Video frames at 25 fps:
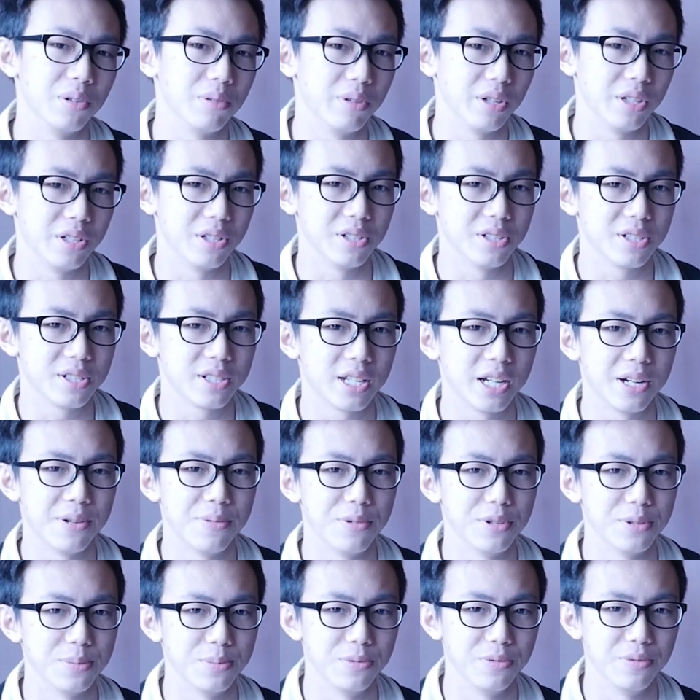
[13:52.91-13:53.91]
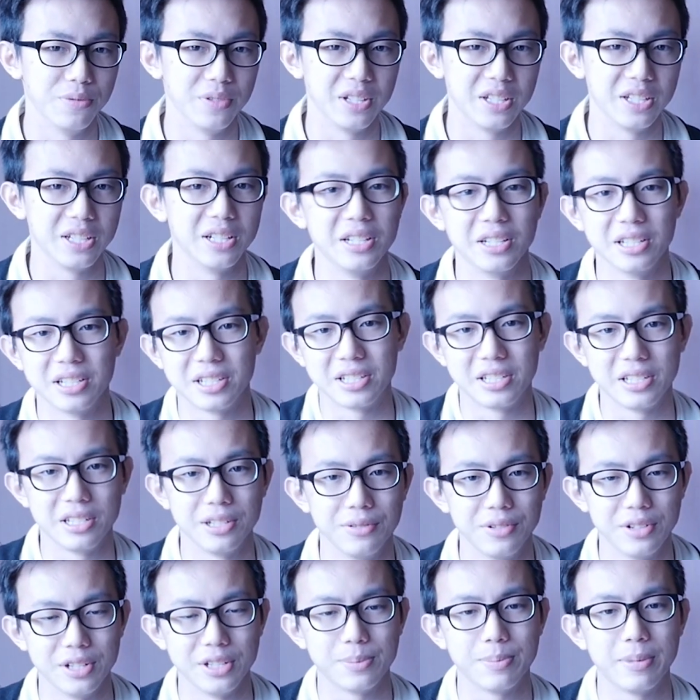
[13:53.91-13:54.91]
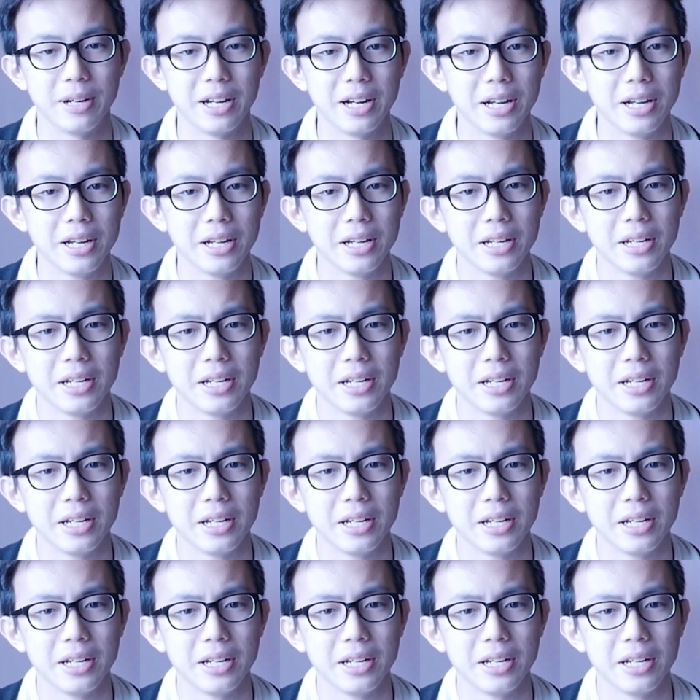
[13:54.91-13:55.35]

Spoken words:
greatest Star Wars movie in the series, but